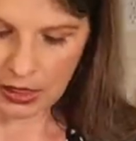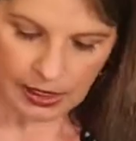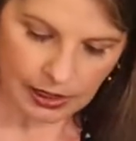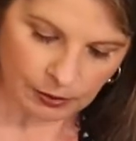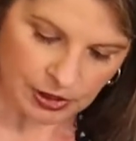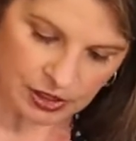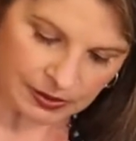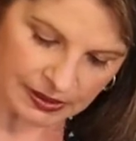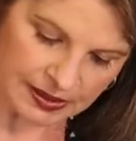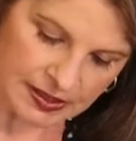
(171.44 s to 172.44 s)
And we're
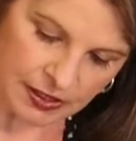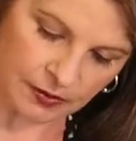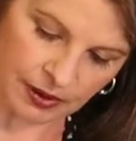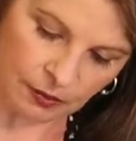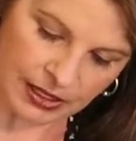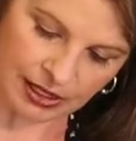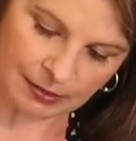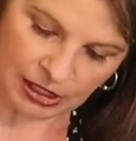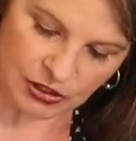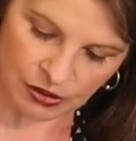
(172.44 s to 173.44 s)
doing this so that we can
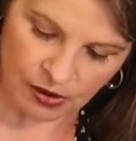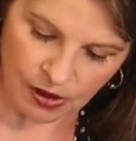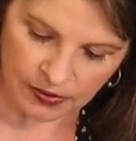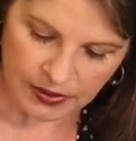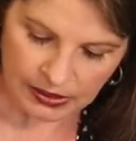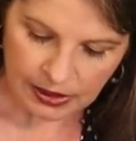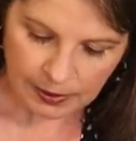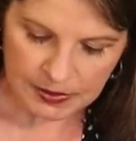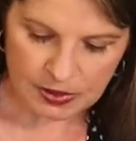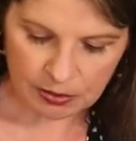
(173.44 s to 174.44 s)
make sure all of the
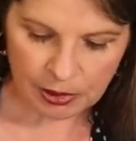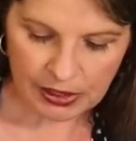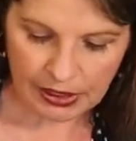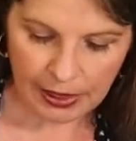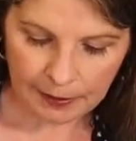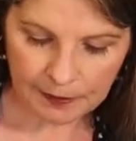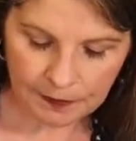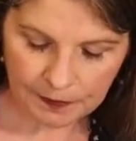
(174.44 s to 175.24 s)
lumps are broken up.